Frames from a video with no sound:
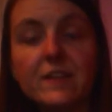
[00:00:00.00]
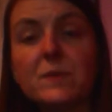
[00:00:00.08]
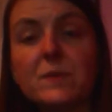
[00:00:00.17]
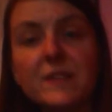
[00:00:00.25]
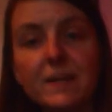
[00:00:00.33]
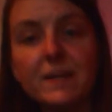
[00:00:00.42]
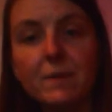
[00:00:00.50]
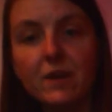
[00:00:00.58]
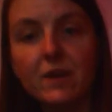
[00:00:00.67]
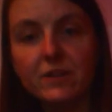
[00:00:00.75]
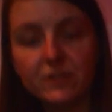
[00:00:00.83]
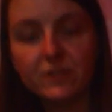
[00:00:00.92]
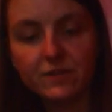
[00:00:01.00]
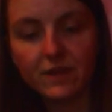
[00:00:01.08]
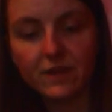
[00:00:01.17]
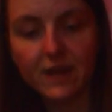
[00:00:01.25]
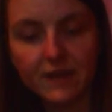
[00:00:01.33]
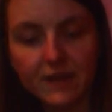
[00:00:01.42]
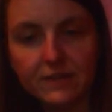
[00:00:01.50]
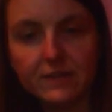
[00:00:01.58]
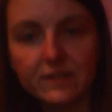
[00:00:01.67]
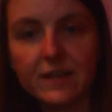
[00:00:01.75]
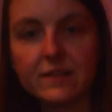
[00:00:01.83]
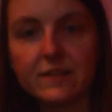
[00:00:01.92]
This was £9
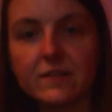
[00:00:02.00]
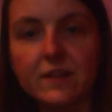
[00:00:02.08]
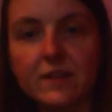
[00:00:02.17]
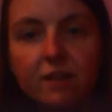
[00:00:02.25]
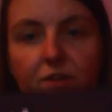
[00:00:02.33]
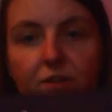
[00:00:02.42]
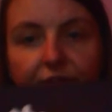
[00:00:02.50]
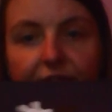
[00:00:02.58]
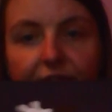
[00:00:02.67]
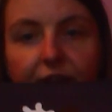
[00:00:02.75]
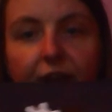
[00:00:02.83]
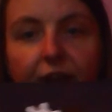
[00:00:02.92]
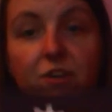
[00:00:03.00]
and that's the size of it.